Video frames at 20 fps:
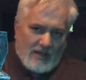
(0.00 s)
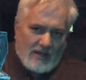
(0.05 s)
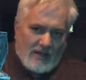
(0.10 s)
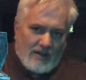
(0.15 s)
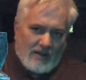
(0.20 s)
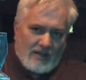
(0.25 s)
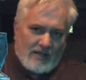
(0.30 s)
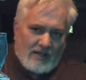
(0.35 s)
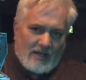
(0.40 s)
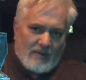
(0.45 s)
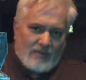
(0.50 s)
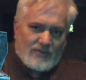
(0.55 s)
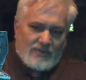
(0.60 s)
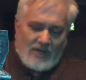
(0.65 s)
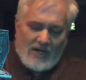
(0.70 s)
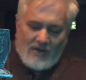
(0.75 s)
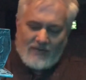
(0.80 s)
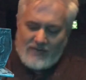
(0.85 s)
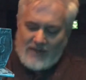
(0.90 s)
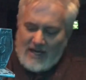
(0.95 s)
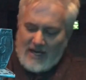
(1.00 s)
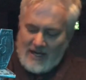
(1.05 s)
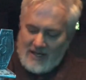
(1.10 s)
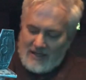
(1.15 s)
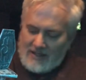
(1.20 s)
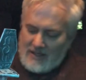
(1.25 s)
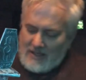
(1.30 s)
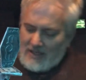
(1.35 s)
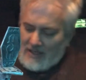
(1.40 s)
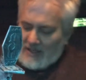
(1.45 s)
that comes off the head.
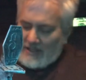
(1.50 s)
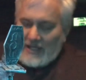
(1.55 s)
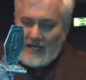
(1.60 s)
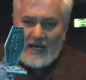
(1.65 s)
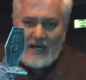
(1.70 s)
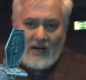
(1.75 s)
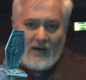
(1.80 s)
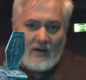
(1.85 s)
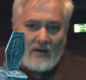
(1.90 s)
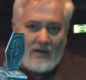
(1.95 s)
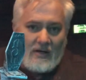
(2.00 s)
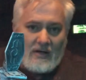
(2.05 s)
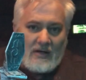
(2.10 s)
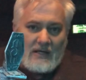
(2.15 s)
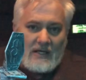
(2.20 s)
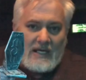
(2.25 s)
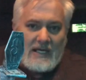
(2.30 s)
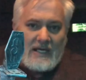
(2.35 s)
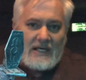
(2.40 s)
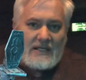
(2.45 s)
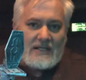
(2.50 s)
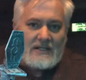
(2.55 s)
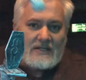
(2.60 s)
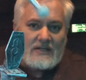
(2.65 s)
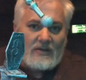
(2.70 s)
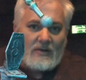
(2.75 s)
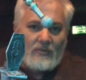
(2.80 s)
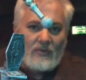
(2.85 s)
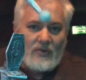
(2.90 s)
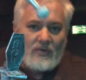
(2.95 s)
Now, he can
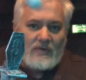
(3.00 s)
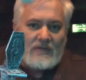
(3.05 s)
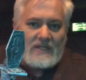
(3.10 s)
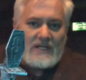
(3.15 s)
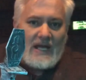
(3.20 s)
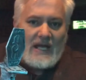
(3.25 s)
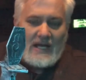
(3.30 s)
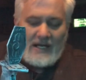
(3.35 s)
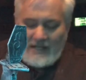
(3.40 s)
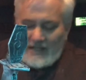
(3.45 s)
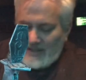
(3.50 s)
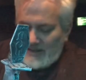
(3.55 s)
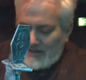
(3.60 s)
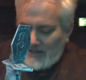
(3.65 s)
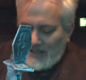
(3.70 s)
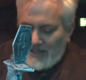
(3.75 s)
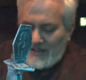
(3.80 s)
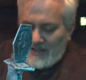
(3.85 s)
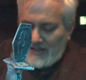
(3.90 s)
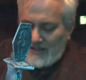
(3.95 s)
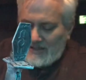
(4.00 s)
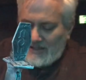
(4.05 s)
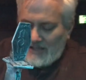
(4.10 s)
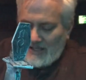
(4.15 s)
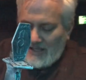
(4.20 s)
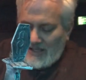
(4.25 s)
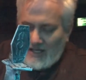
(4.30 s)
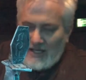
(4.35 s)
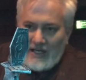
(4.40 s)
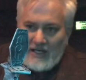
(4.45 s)
still move his head side to
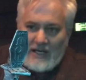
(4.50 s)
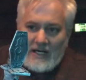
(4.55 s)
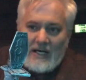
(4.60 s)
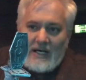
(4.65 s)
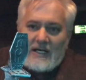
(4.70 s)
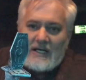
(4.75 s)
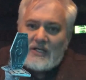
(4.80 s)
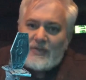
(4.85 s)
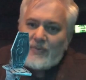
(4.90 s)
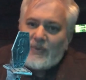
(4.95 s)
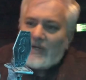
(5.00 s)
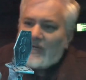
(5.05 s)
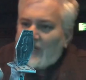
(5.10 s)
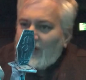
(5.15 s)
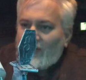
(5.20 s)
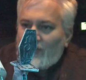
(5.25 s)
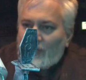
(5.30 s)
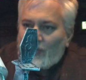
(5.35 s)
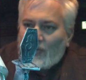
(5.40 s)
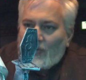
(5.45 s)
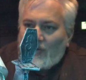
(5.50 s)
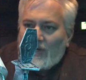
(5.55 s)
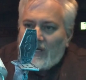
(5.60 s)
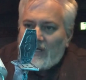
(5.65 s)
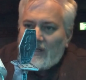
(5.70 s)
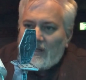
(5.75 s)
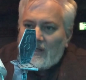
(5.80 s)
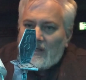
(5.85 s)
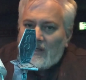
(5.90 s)
side. It's pretty comfortable, right?